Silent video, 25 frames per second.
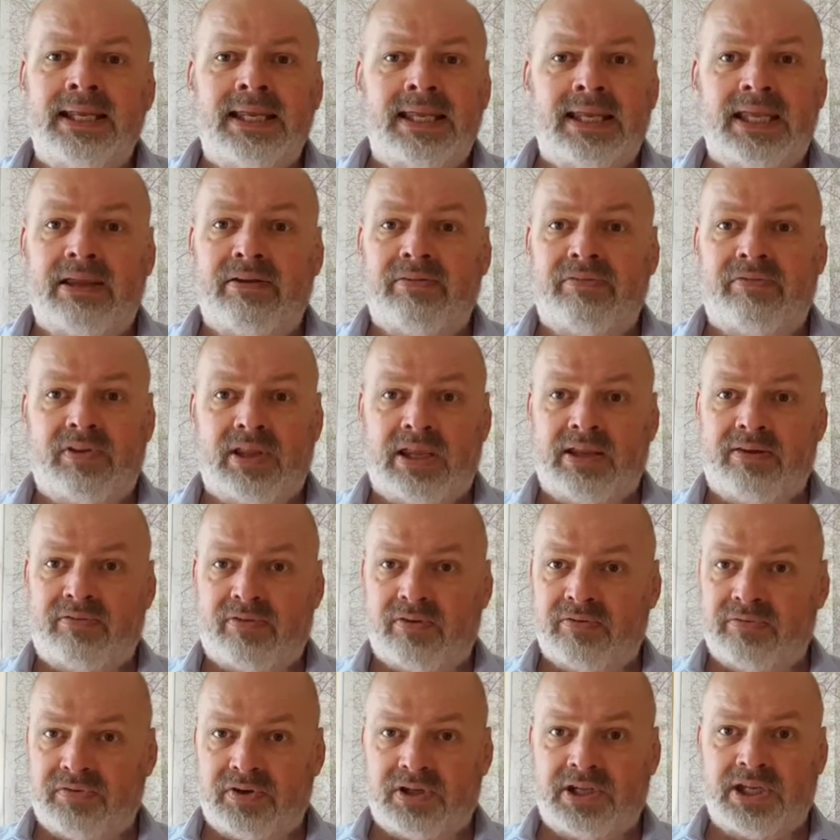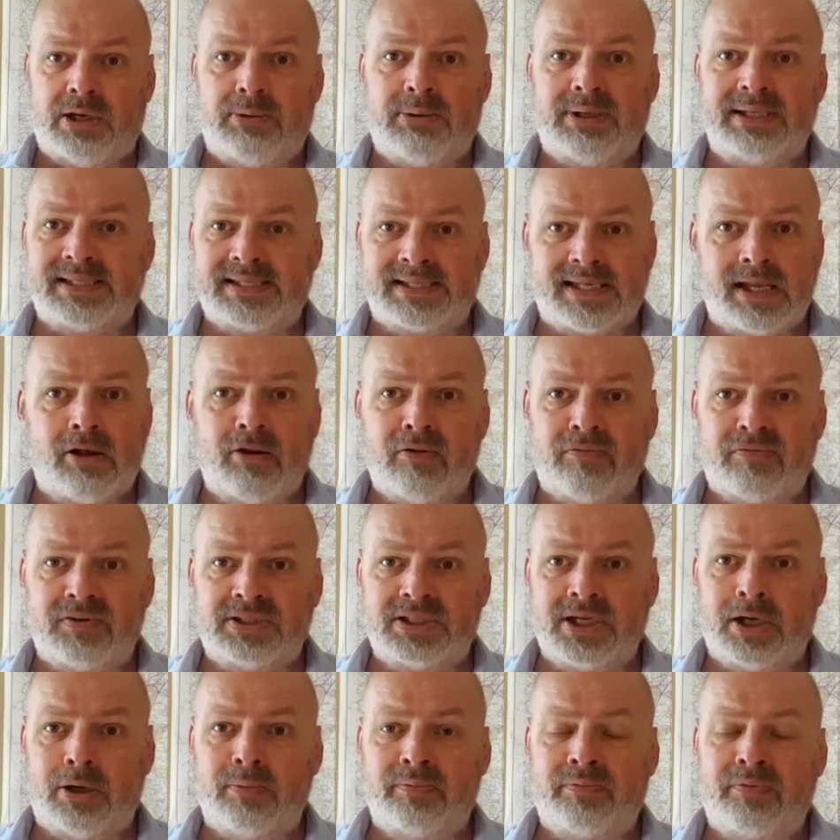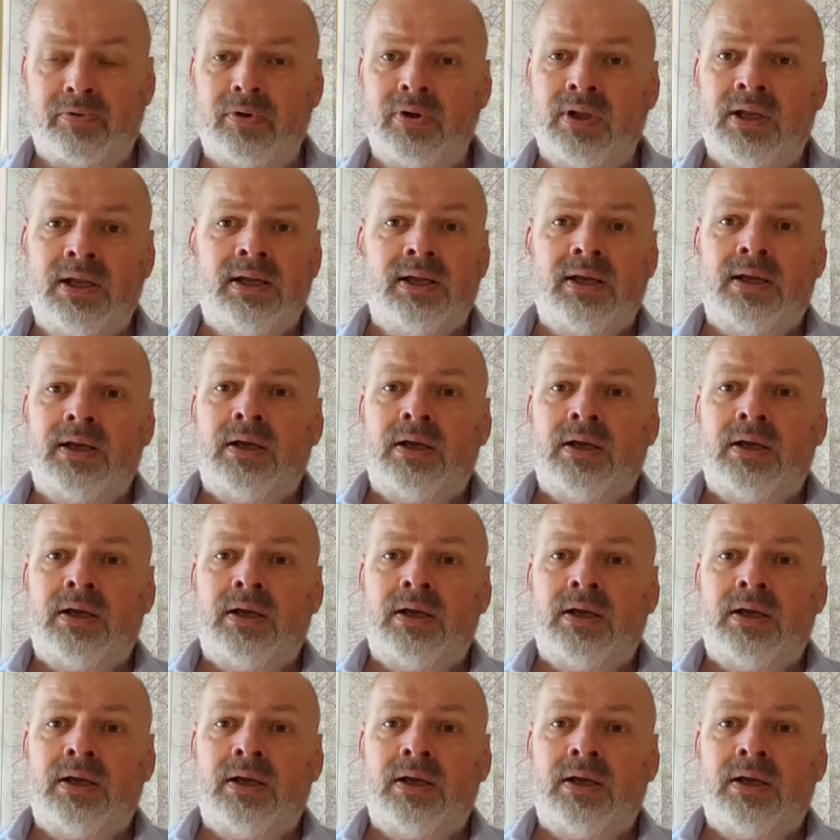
If the video itself is helpful,